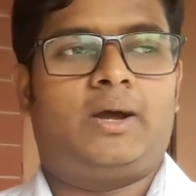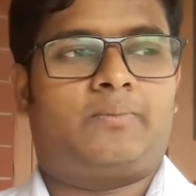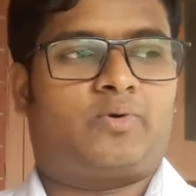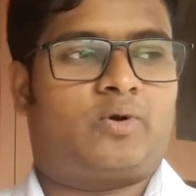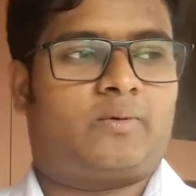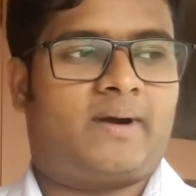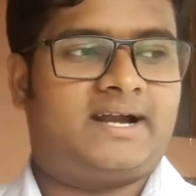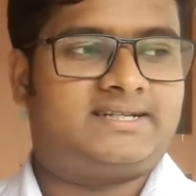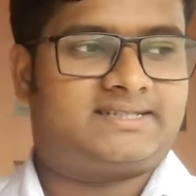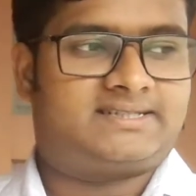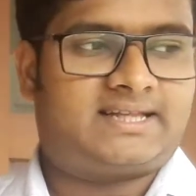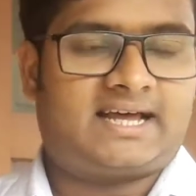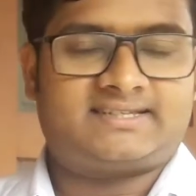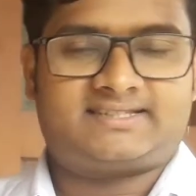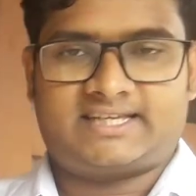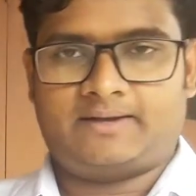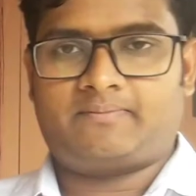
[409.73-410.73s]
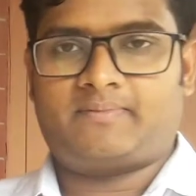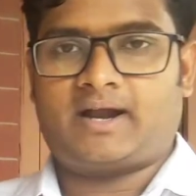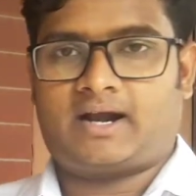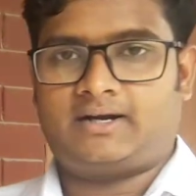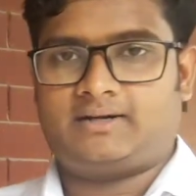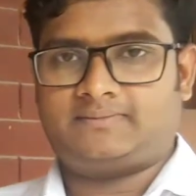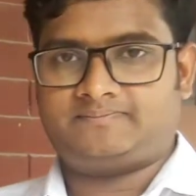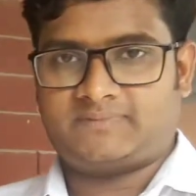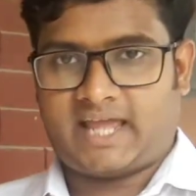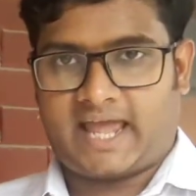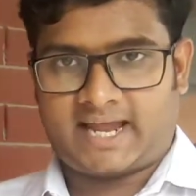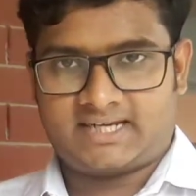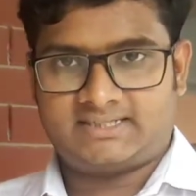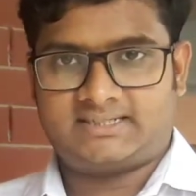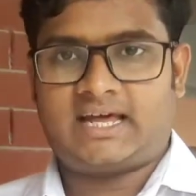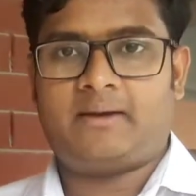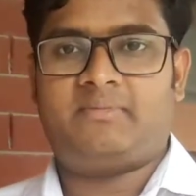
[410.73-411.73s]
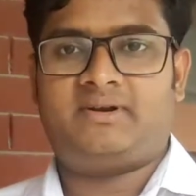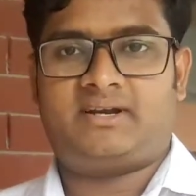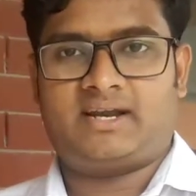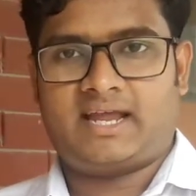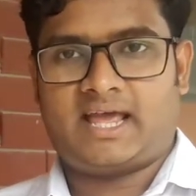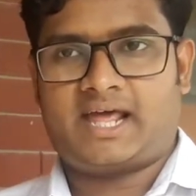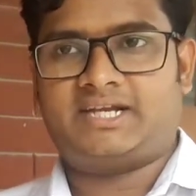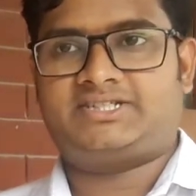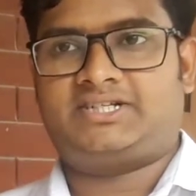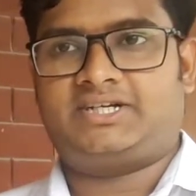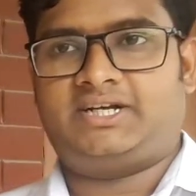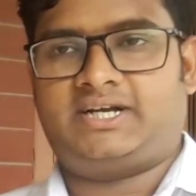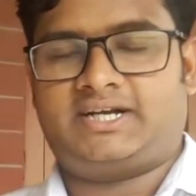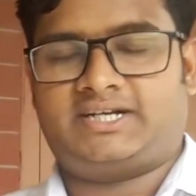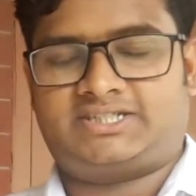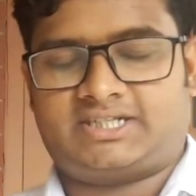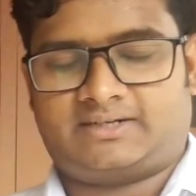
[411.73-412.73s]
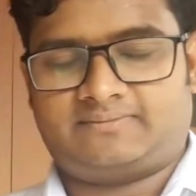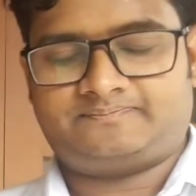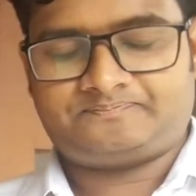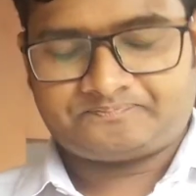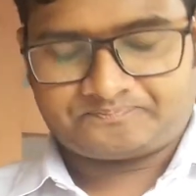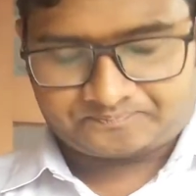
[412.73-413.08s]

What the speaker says: provides the safeguard against arbitrary arrest and detention.